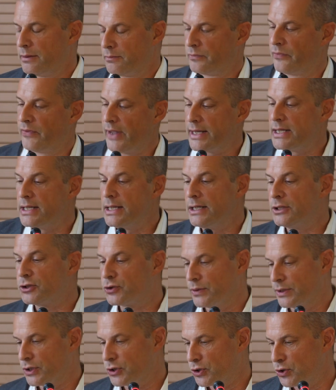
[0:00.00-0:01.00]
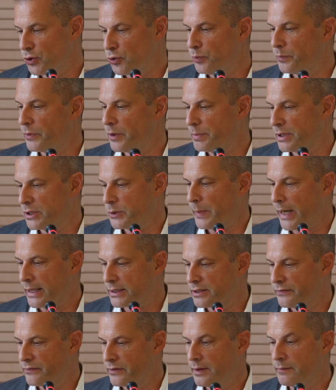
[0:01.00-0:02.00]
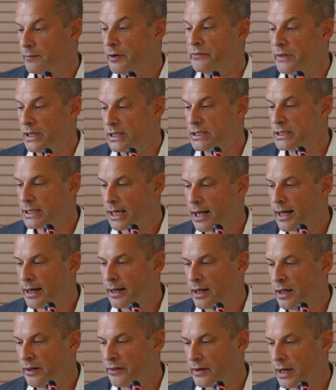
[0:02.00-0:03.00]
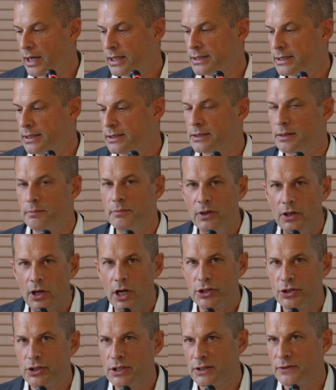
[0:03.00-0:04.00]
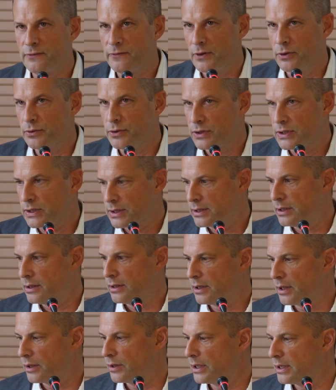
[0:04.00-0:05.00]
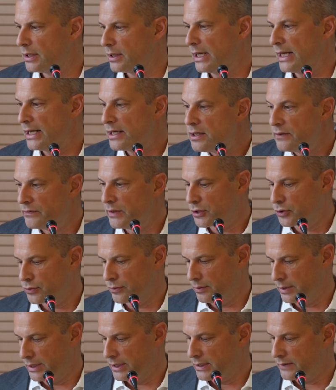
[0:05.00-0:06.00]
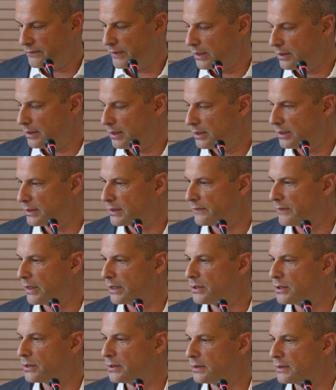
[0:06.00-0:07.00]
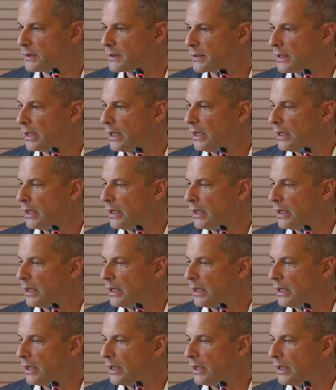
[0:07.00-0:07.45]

they need to assume the perspective of the entire healthcare system, not just focus on individual interventions.